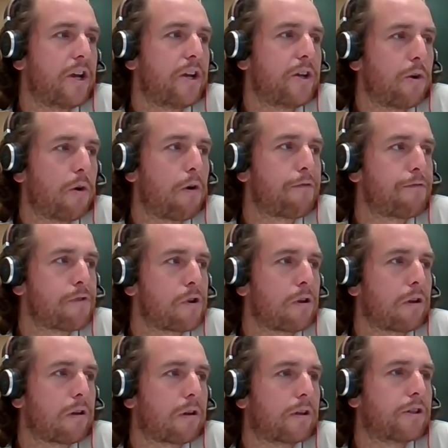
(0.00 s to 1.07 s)
your
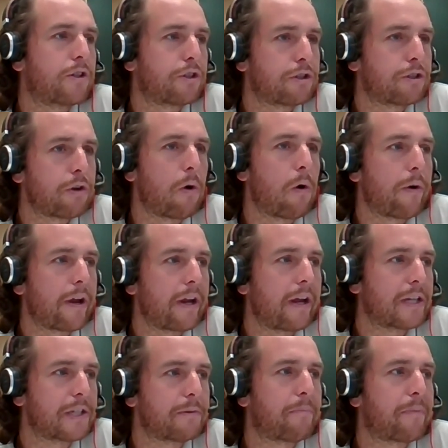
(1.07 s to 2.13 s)
full story
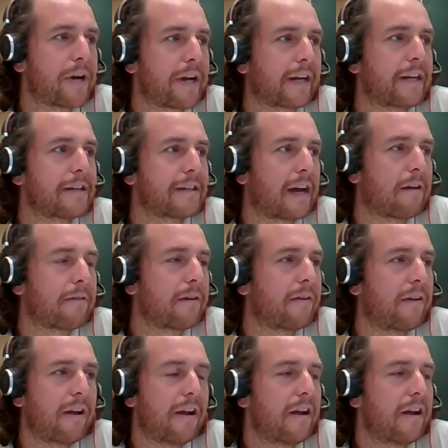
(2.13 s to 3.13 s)
as you were breaking it down, and